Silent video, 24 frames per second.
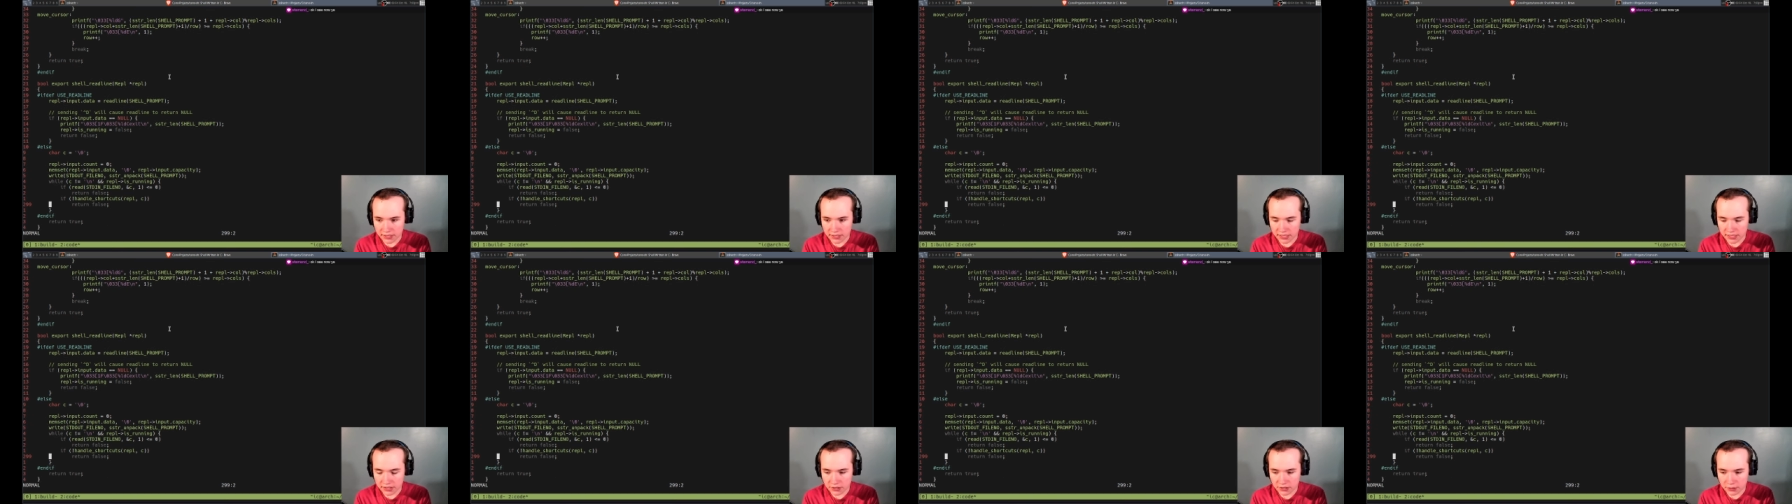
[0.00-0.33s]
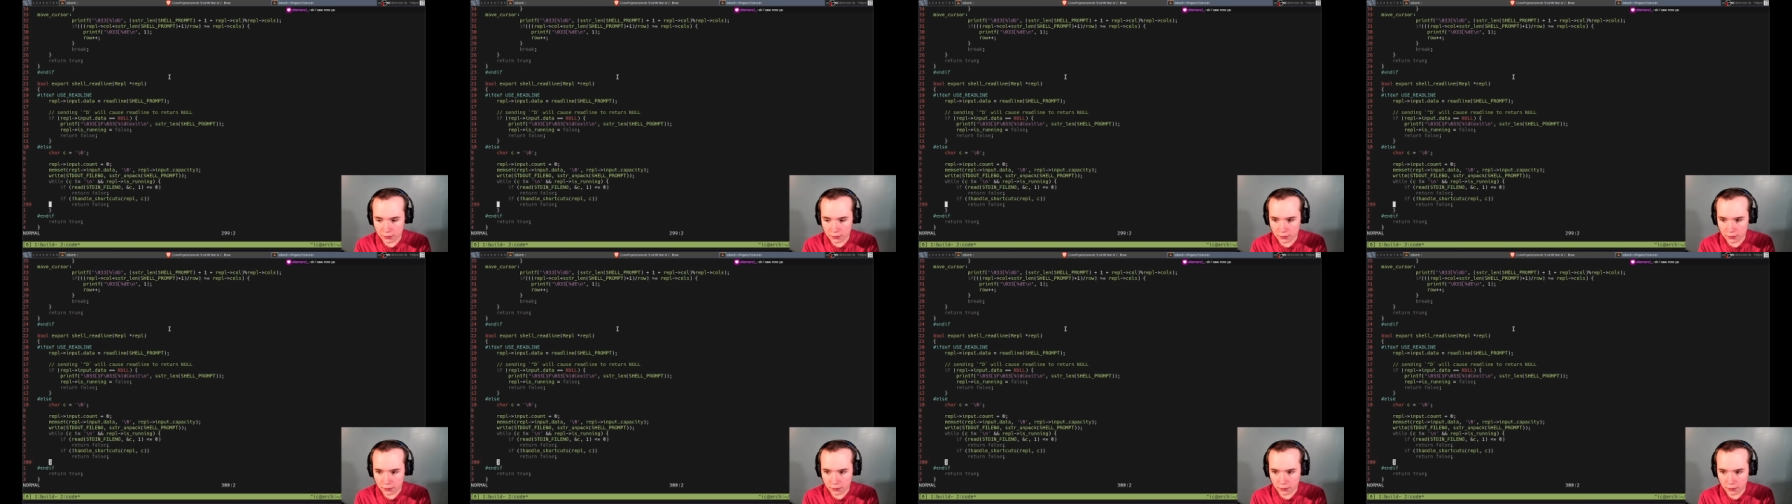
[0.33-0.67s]
actually
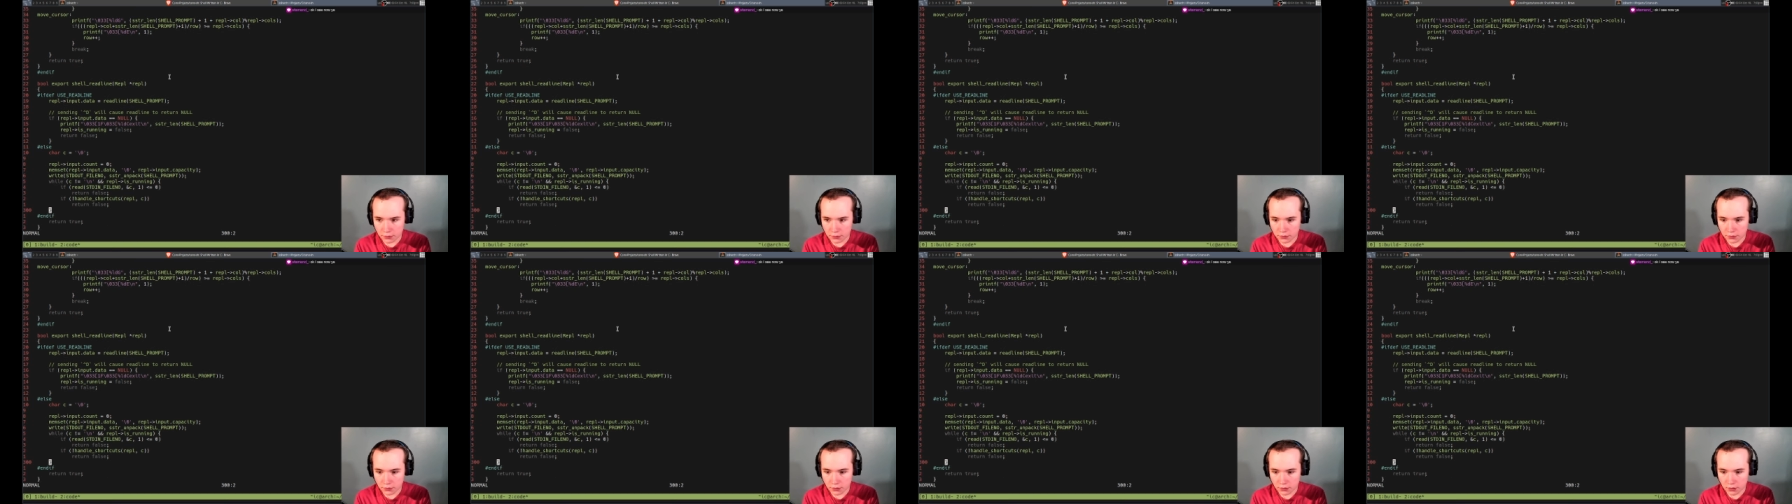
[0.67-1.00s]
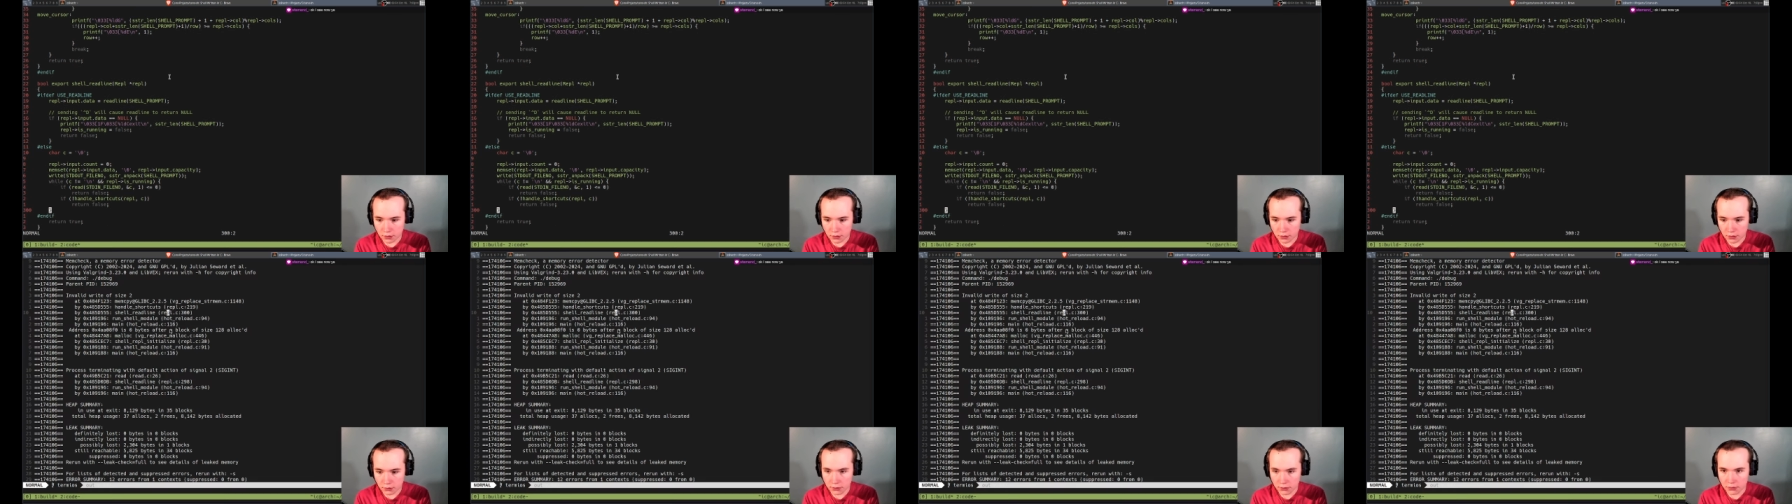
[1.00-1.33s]
wrong.
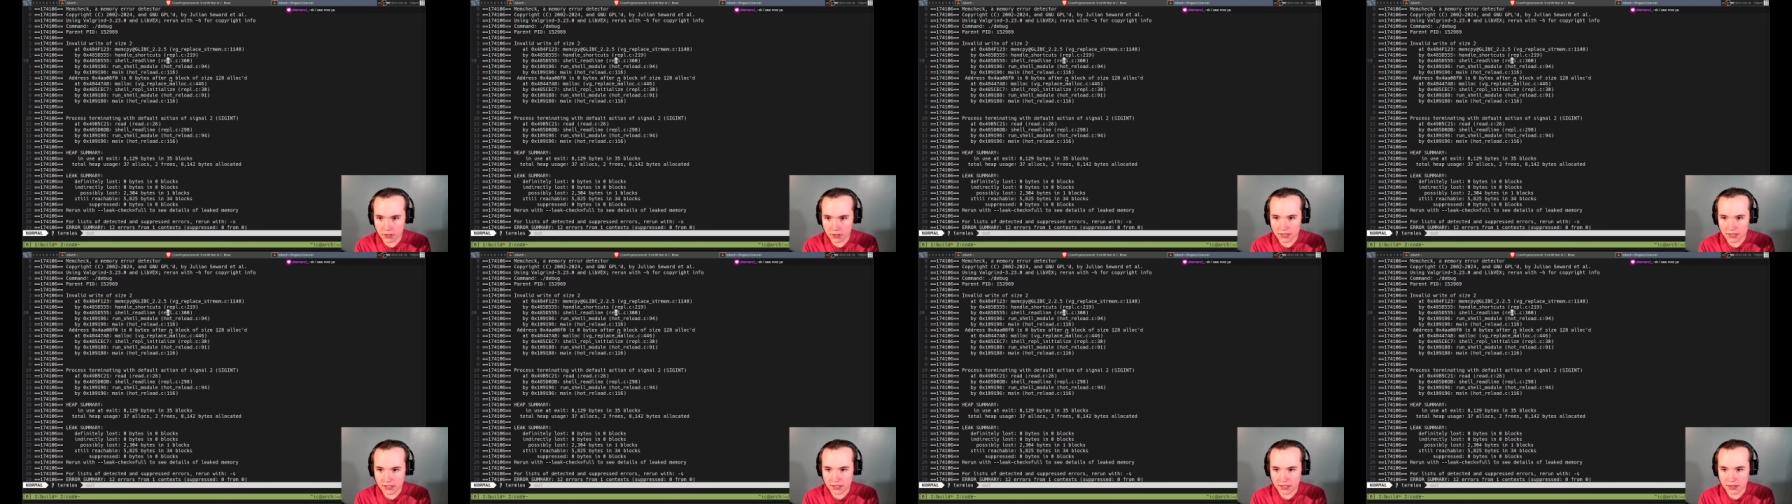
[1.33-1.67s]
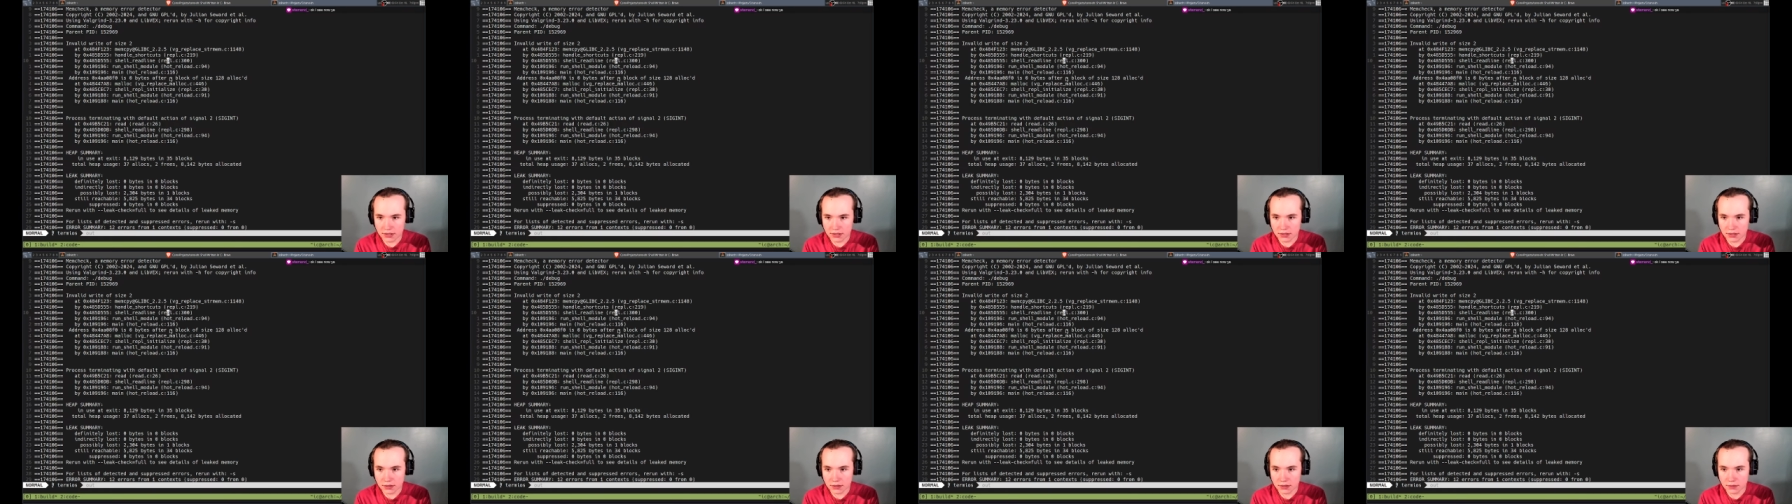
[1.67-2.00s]
What is
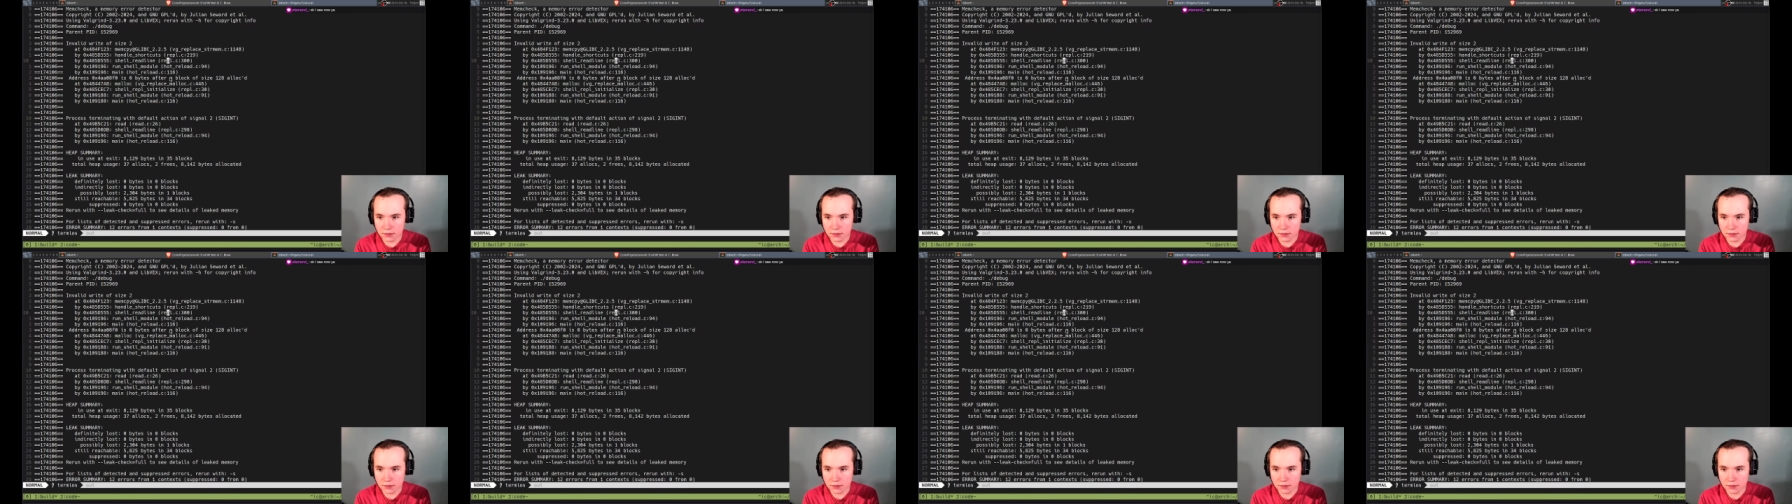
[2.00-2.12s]
this?